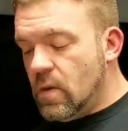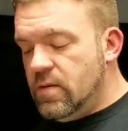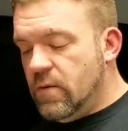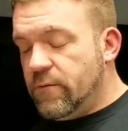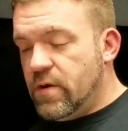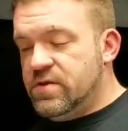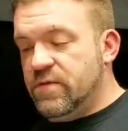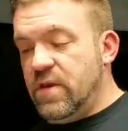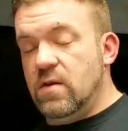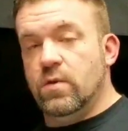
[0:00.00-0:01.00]
The first
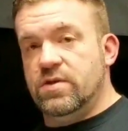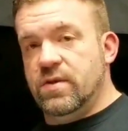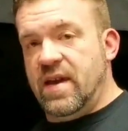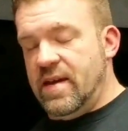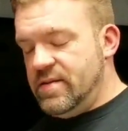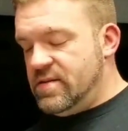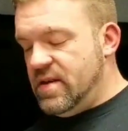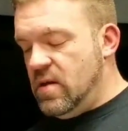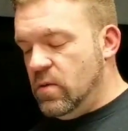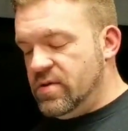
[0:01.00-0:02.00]
feat, which you can't
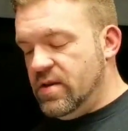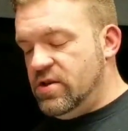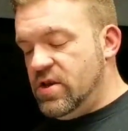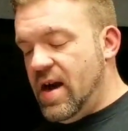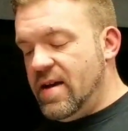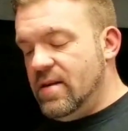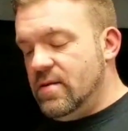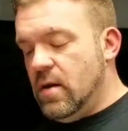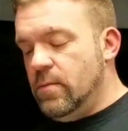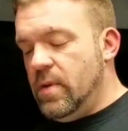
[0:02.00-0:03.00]
see, was a giant
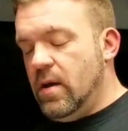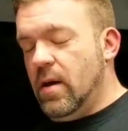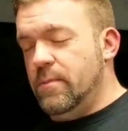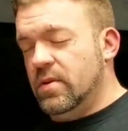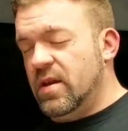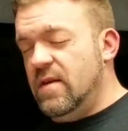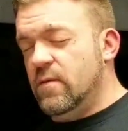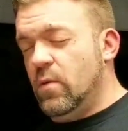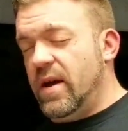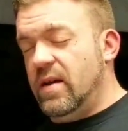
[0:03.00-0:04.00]
dumbbell. I believe
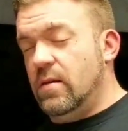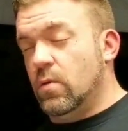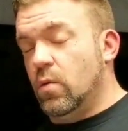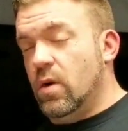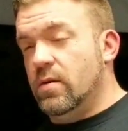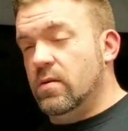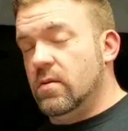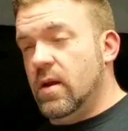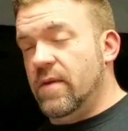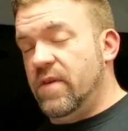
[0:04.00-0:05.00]
it weighed I
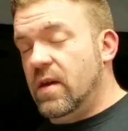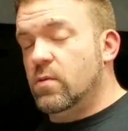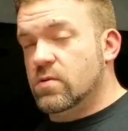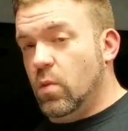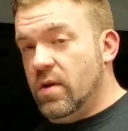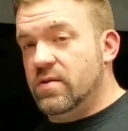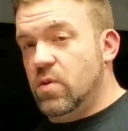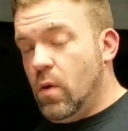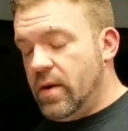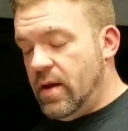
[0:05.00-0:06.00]
think it was
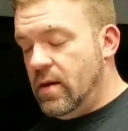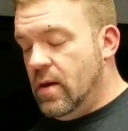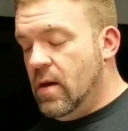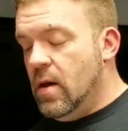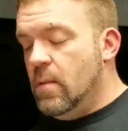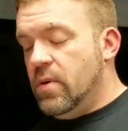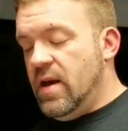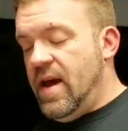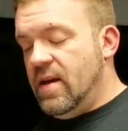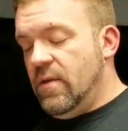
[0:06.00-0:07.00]
120, but
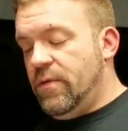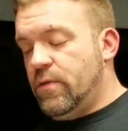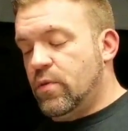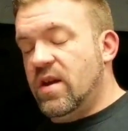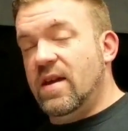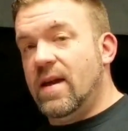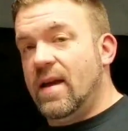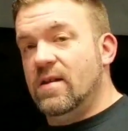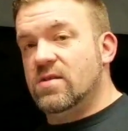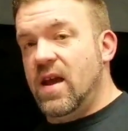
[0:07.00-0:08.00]
it had a
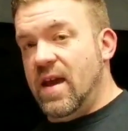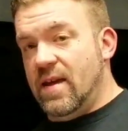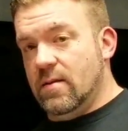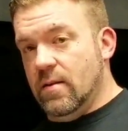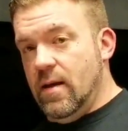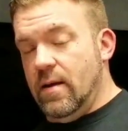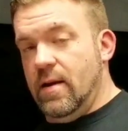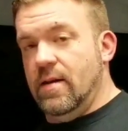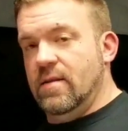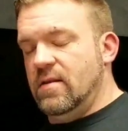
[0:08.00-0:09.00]
3-inch handle on it.
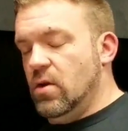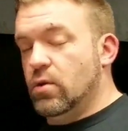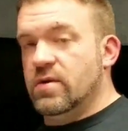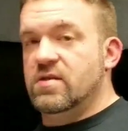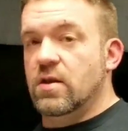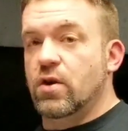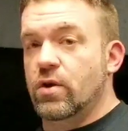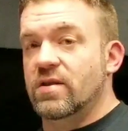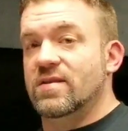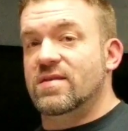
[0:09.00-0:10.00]
And they told us you
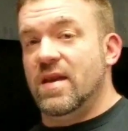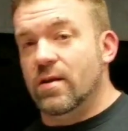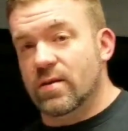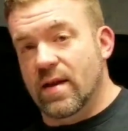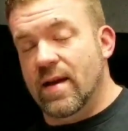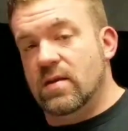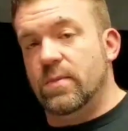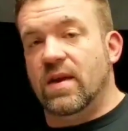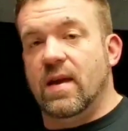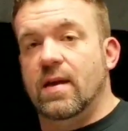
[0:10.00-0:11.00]
couldn't tilt it at the
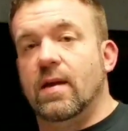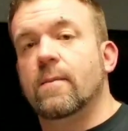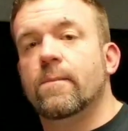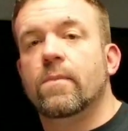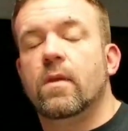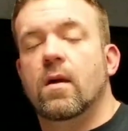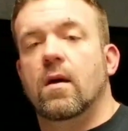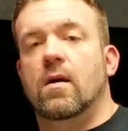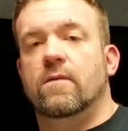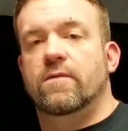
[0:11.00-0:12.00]
beginning
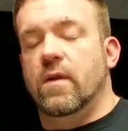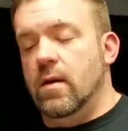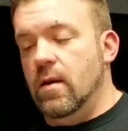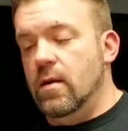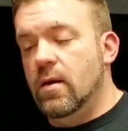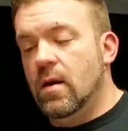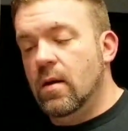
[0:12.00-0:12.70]
of the